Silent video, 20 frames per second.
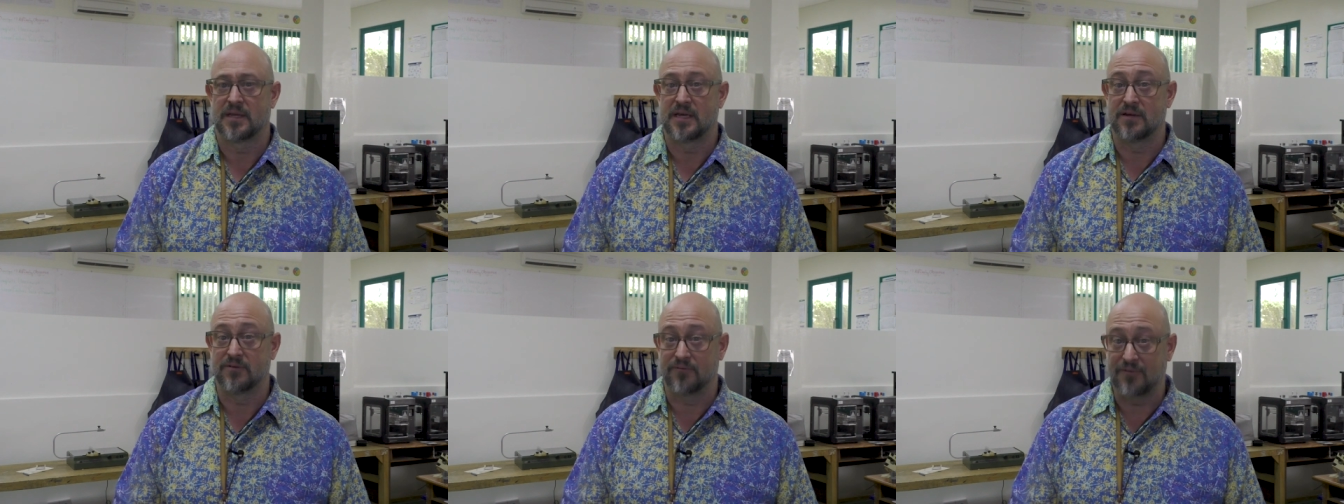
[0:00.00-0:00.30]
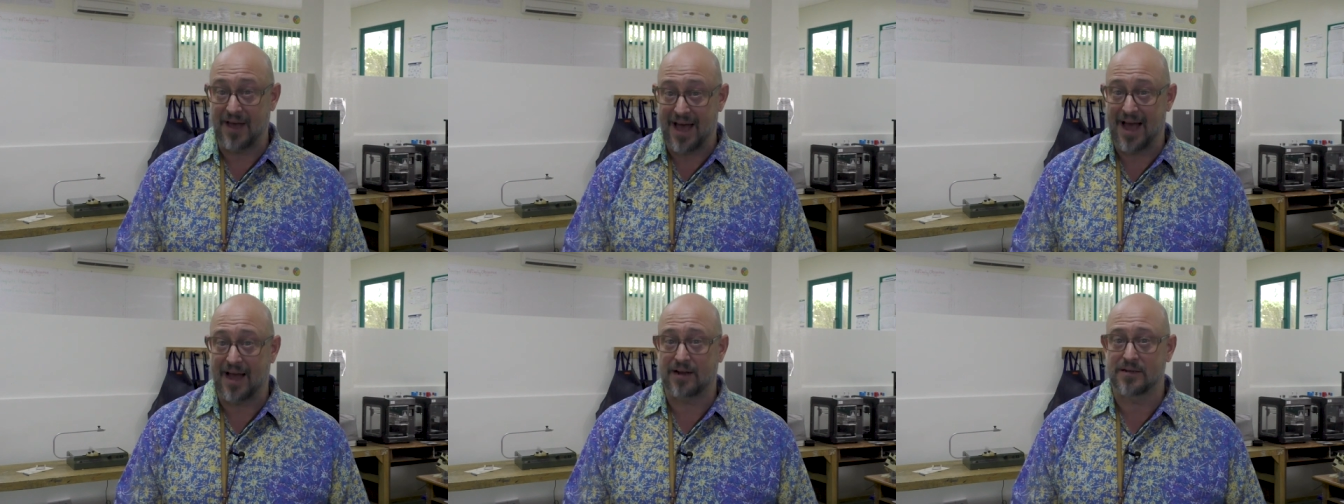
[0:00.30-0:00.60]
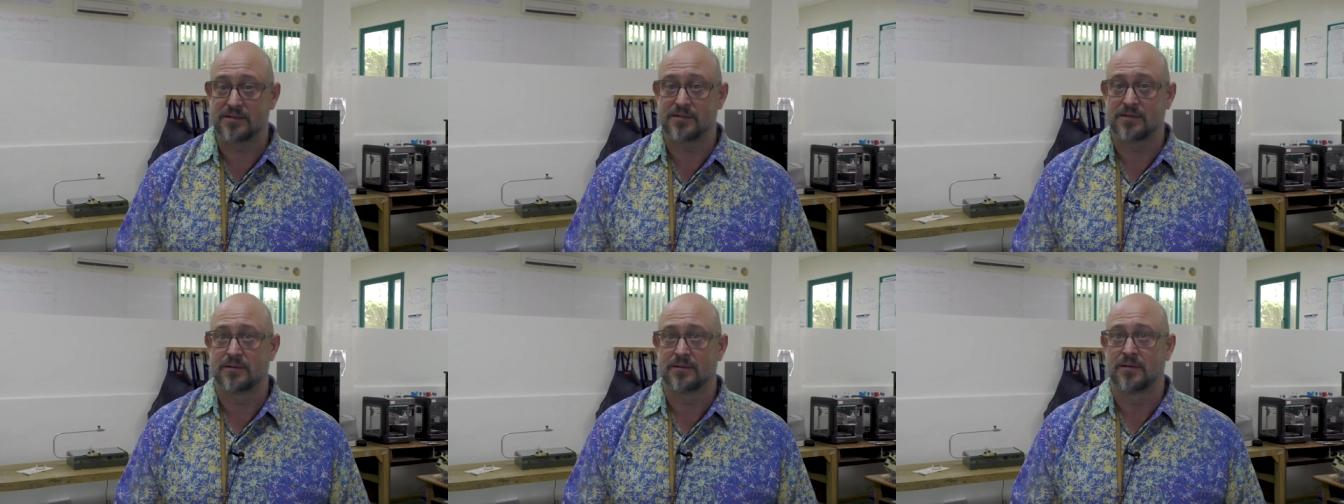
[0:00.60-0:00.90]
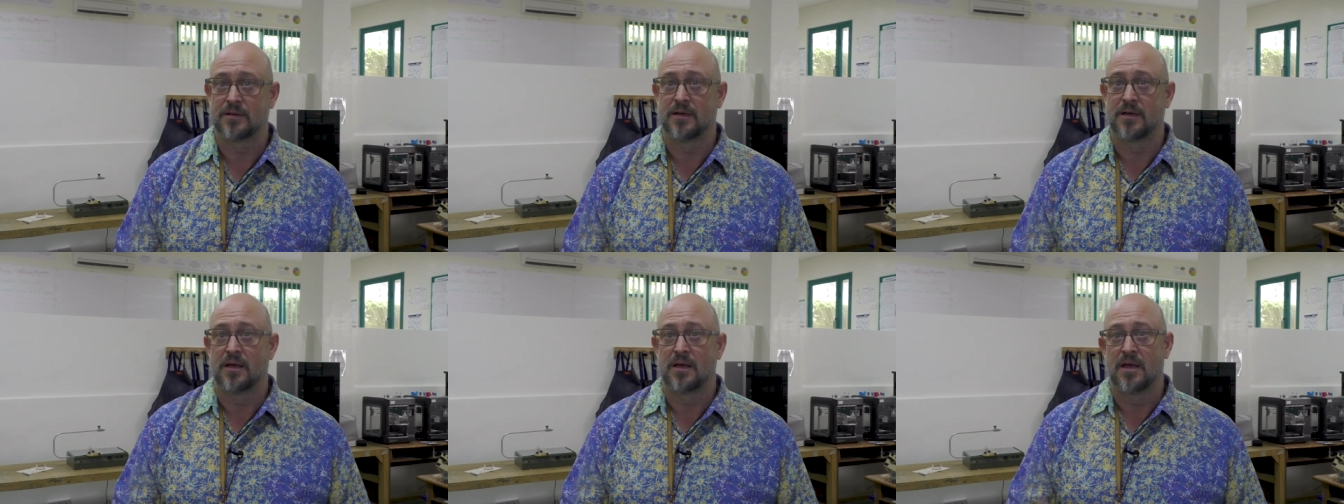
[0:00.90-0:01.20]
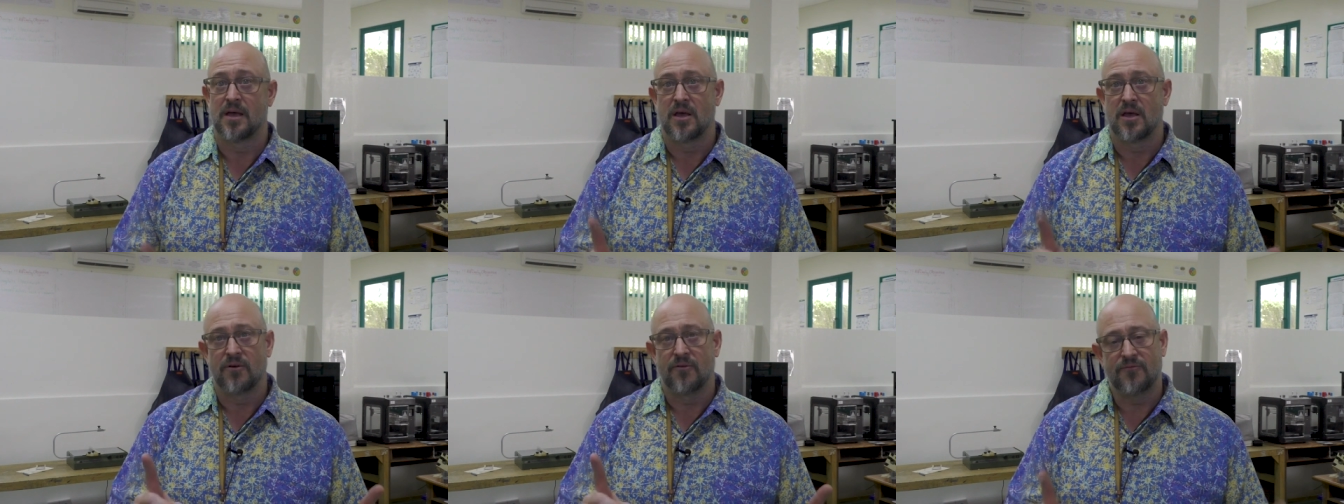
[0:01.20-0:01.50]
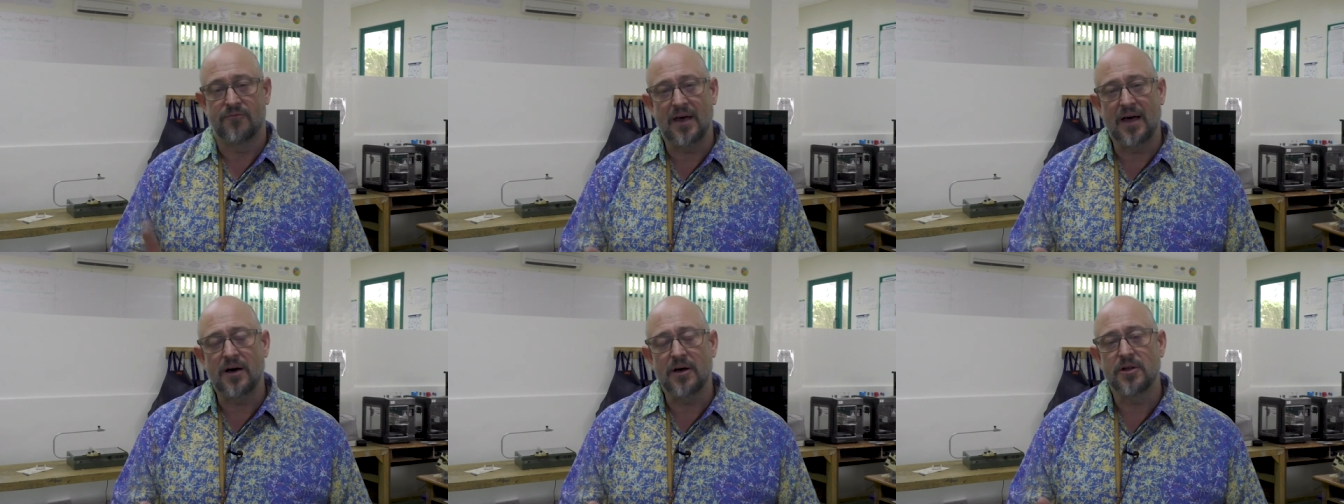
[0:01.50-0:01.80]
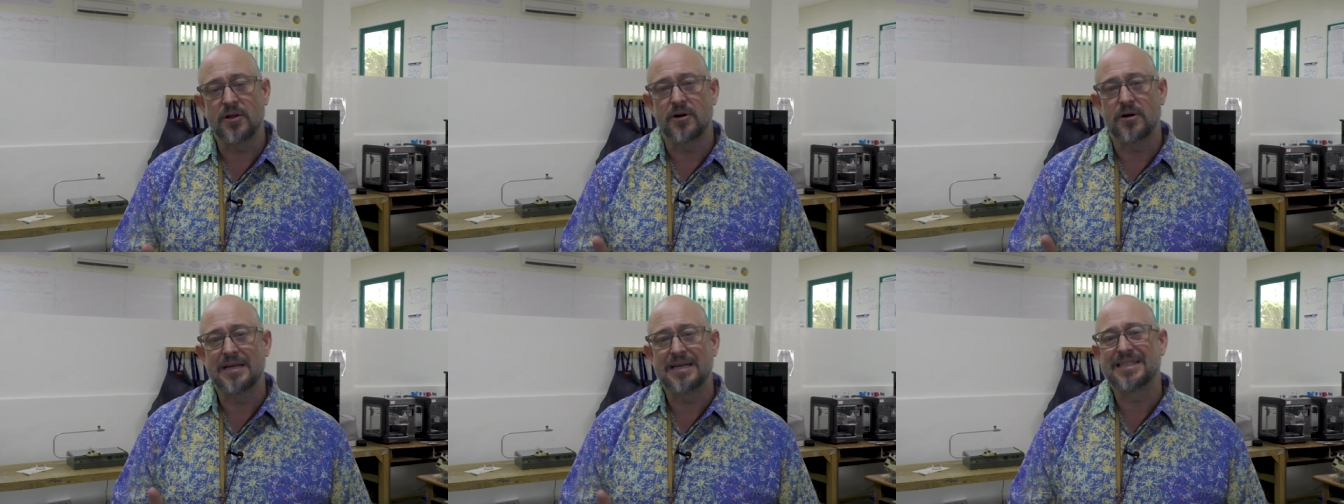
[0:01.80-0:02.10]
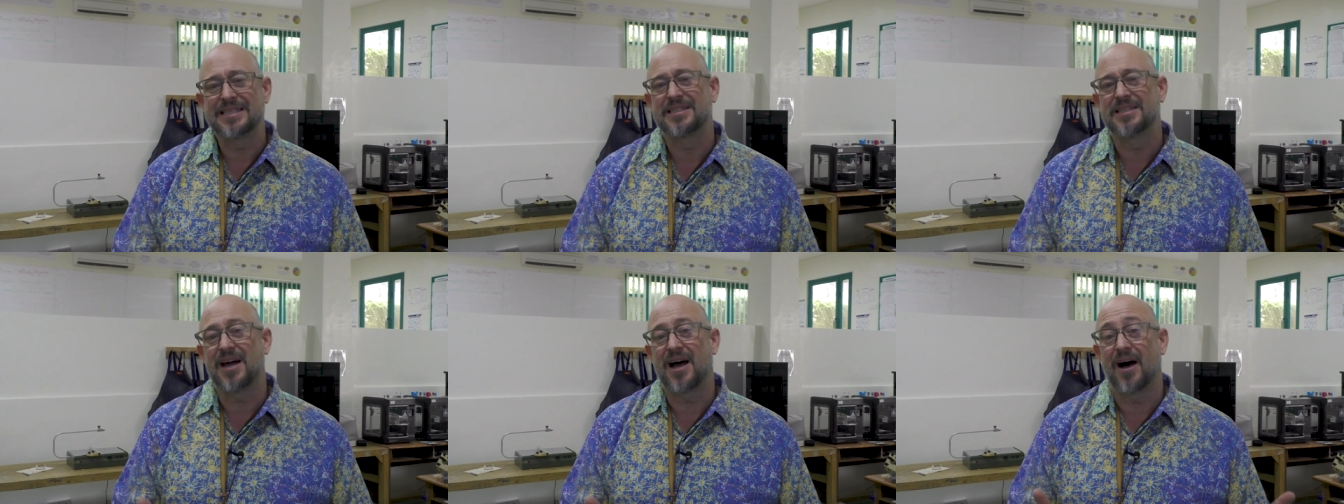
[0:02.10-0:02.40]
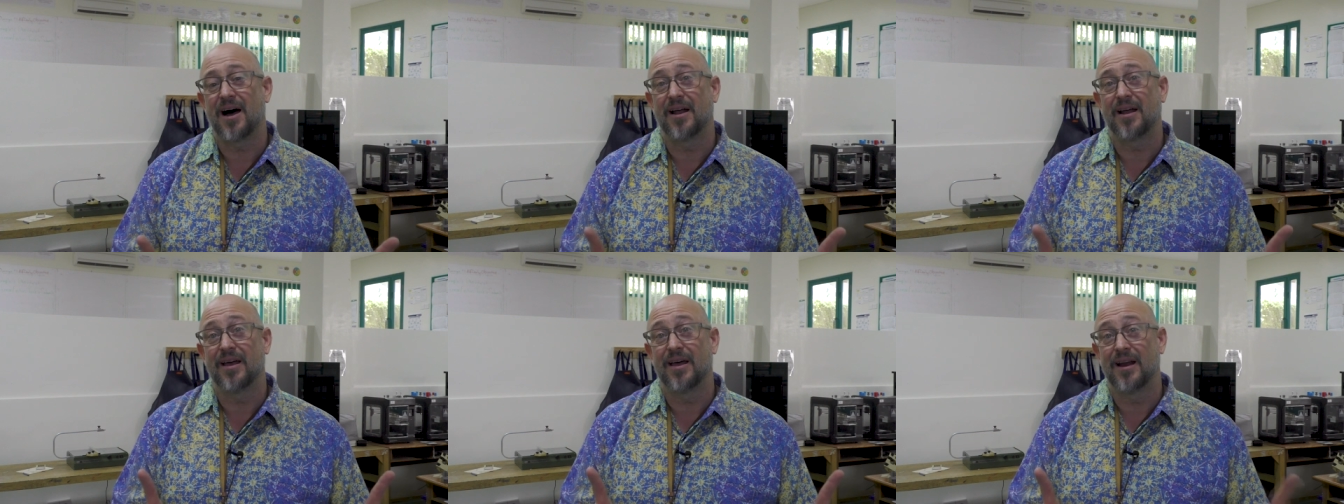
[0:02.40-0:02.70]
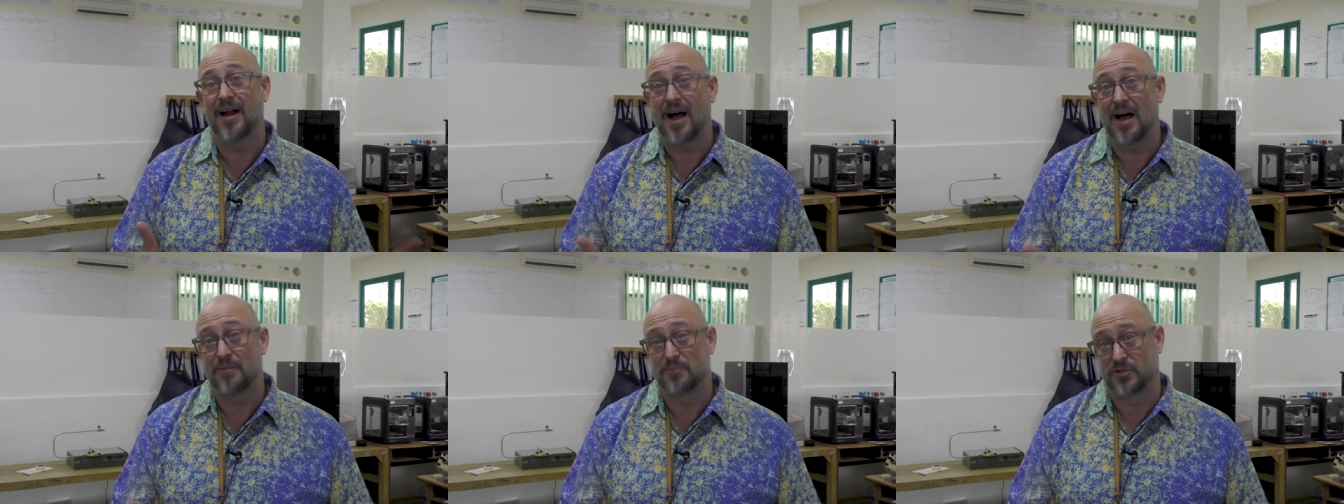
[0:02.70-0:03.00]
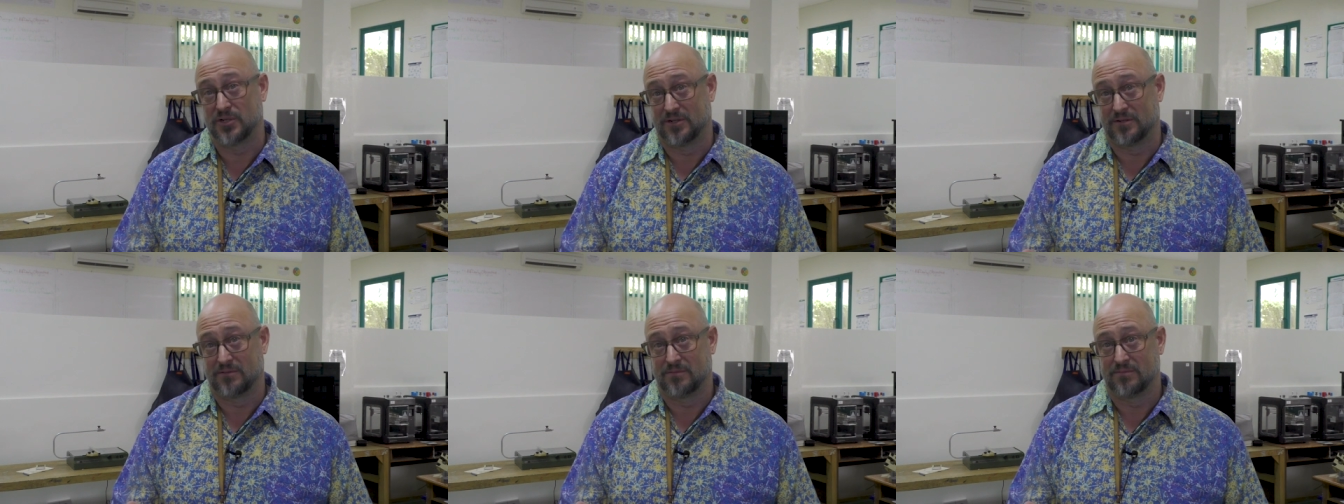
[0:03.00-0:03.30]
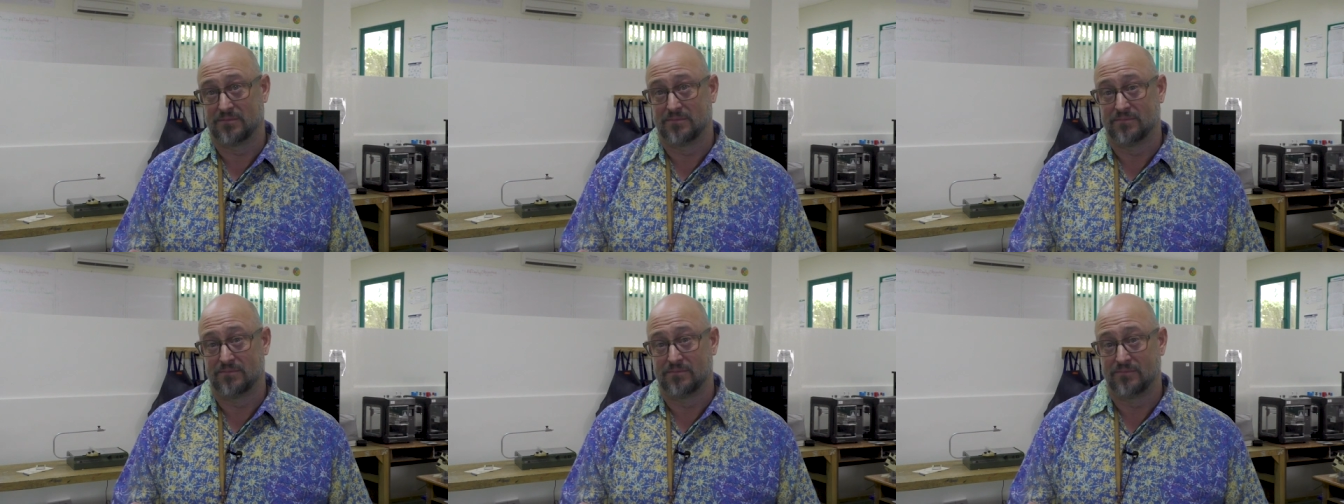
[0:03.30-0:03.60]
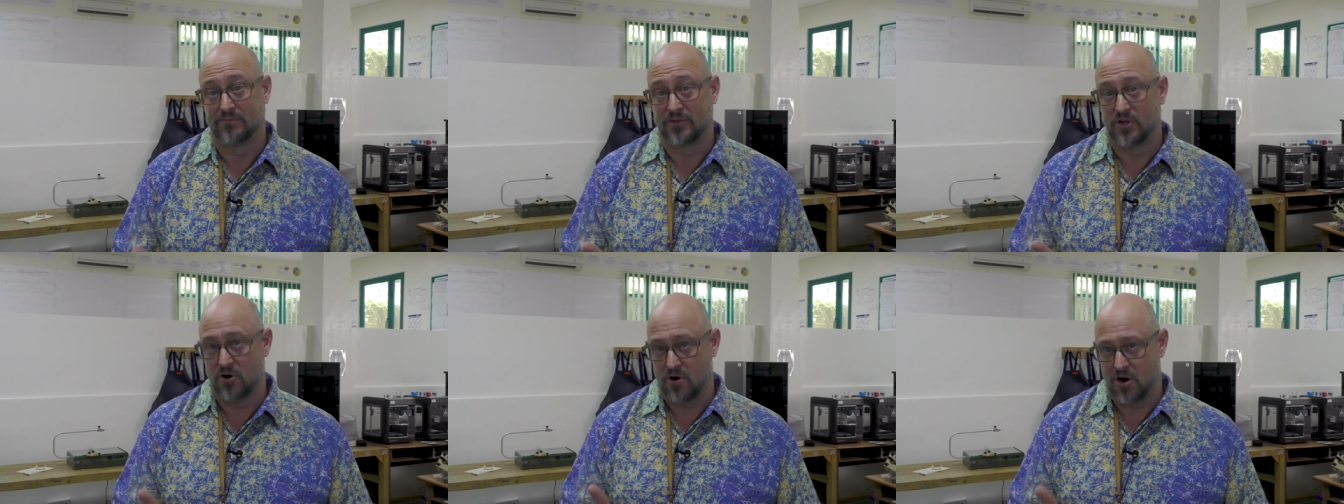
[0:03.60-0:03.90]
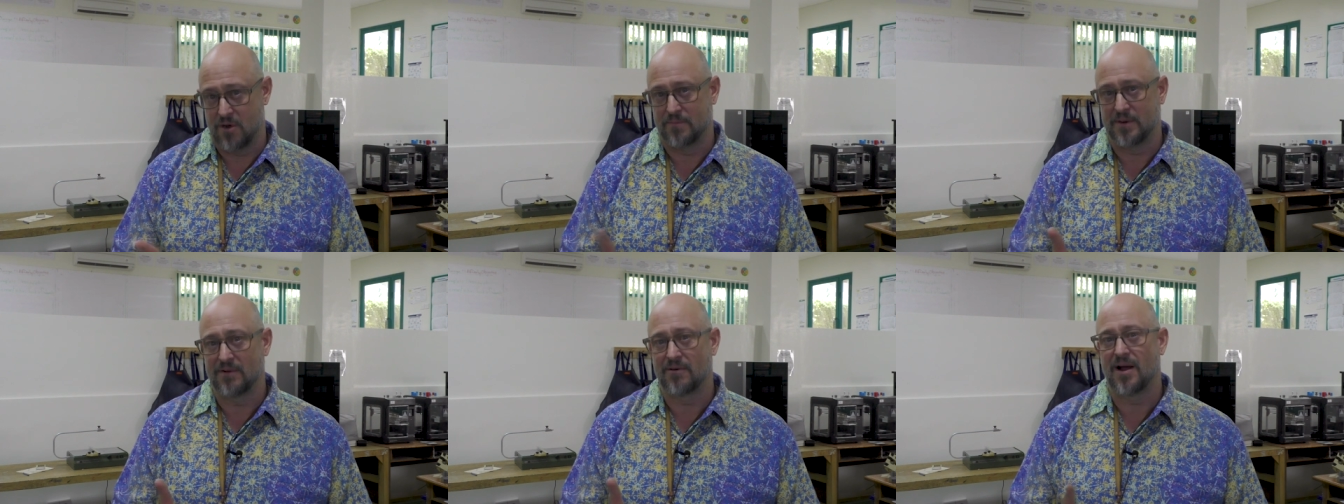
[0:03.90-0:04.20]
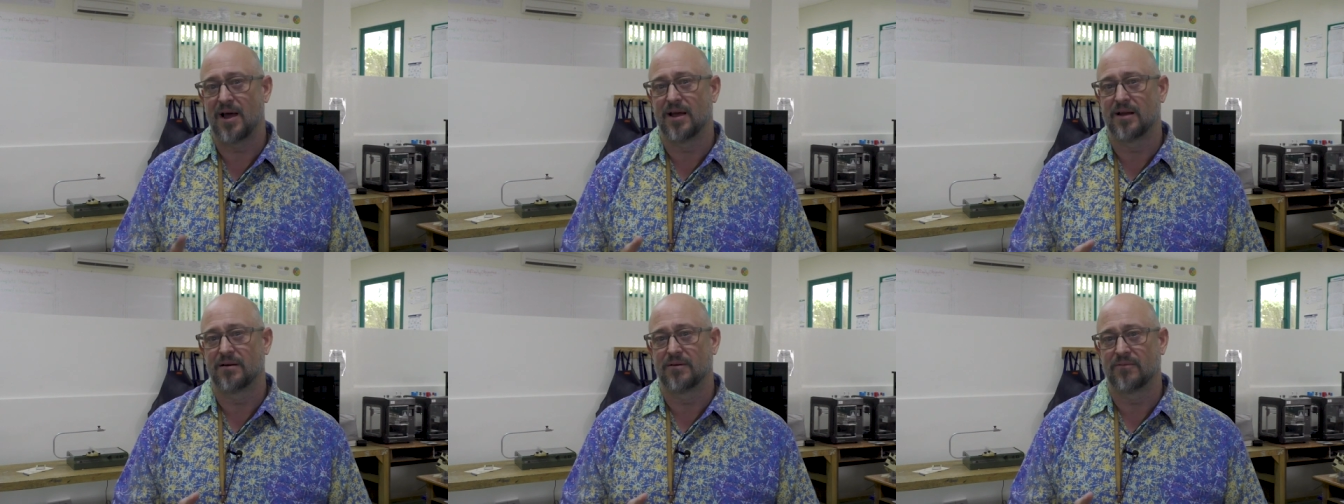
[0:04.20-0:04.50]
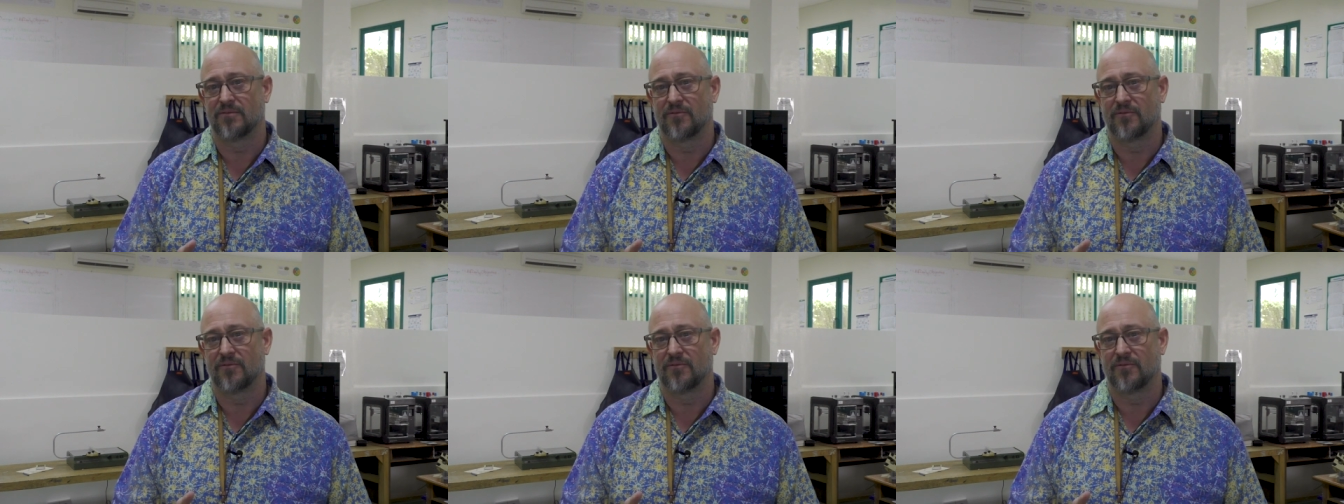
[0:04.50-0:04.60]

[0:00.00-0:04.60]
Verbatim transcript: In fact, failure is not an option. You heard me right.